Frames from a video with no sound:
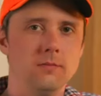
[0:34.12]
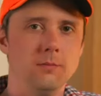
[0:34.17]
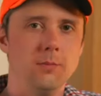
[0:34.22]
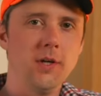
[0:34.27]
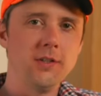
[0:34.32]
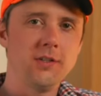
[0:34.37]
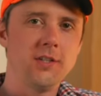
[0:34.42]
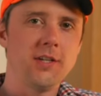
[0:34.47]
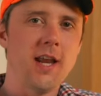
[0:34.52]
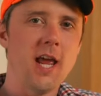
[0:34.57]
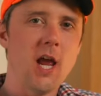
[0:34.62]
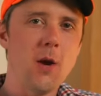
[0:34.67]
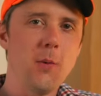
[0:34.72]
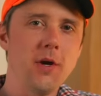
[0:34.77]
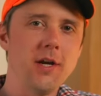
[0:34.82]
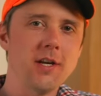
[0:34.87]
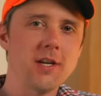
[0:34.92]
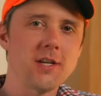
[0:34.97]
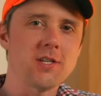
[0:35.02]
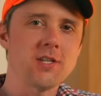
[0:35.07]
But today we're
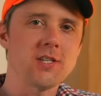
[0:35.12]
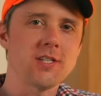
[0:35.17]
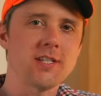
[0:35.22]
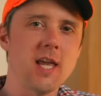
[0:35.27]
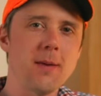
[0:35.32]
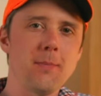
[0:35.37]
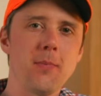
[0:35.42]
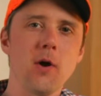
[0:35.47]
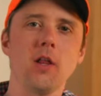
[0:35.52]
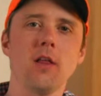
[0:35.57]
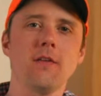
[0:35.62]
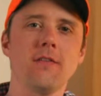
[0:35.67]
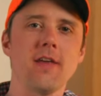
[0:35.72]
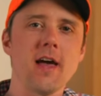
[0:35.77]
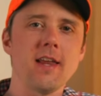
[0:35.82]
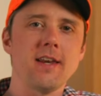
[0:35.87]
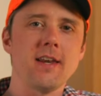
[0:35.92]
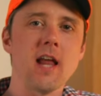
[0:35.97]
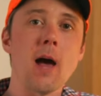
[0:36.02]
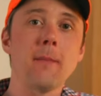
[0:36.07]
gonna skip all of
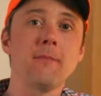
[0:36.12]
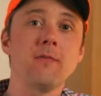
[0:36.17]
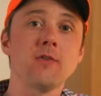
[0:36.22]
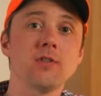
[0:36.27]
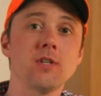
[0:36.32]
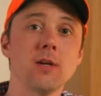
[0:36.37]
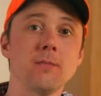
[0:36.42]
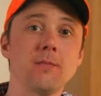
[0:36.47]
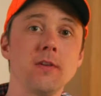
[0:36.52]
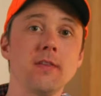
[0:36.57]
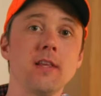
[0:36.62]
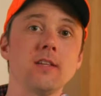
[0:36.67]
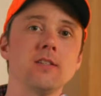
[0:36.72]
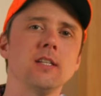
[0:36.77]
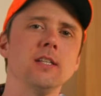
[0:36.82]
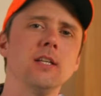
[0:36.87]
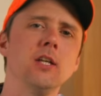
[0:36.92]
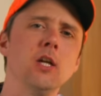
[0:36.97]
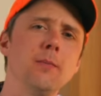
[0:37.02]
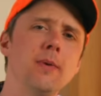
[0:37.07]
that and opt for something that's a
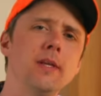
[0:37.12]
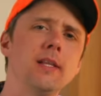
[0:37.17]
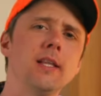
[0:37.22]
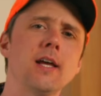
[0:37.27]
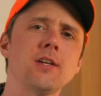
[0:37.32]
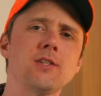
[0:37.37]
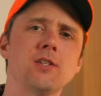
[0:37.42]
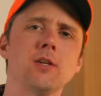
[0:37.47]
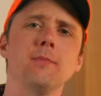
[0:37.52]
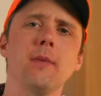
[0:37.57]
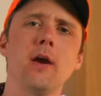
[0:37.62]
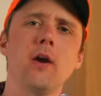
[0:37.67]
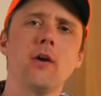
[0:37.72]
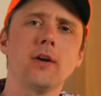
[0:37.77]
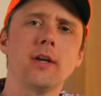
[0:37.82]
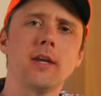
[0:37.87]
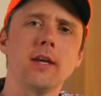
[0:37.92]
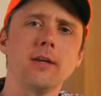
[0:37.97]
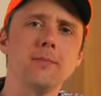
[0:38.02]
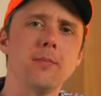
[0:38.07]
little bit less
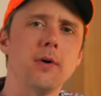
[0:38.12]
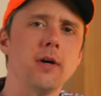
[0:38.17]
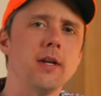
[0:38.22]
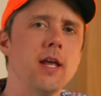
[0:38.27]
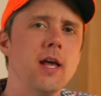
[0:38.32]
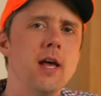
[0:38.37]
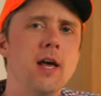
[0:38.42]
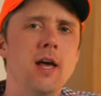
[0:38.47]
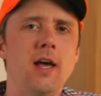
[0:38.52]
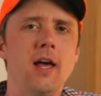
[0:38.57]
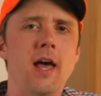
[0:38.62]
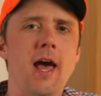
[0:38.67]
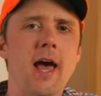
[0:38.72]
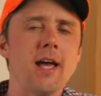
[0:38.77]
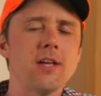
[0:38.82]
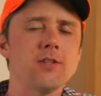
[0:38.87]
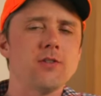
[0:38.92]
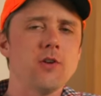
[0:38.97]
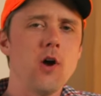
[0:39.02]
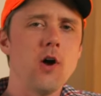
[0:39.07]
American, but
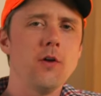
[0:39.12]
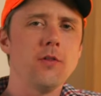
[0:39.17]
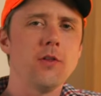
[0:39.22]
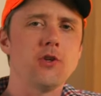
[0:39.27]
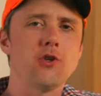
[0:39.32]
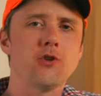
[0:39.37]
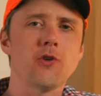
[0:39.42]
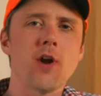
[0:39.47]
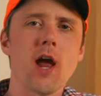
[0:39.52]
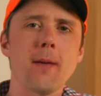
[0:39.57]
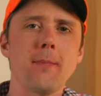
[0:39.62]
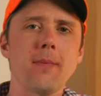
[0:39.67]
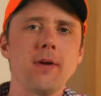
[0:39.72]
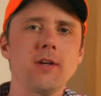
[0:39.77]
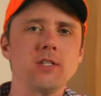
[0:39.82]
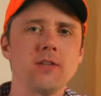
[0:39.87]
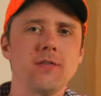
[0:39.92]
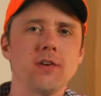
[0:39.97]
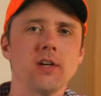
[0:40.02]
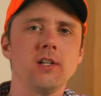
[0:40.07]
has all the
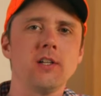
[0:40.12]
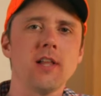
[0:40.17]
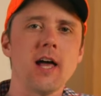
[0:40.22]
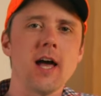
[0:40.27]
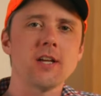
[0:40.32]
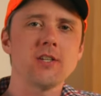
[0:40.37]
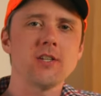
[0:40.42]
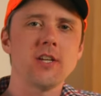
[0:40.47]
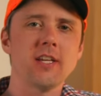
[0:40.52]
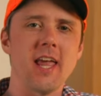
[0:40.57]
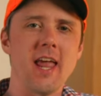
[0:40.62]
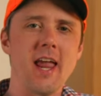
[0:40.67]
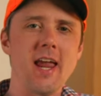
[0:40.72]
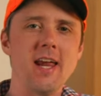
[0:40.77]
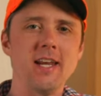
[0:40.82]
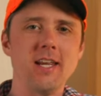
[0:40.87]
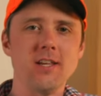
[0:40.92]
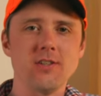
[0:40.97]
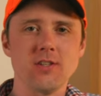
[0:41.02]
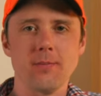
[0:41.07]
trappings of a classic
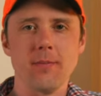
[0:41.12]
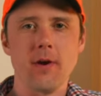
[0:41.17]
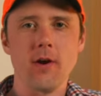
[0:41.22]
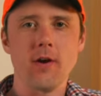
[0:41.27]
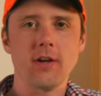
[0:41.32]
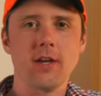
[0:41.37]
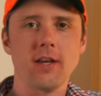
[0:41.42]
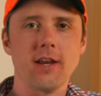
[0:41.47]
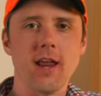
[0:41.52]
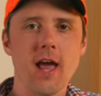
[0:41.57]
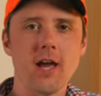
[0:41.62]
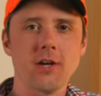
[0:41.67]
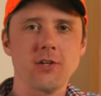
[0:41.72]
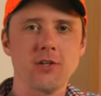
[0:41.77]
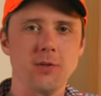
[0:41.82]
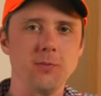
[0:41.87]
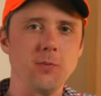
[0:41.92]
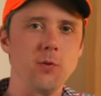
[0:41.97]
80s American action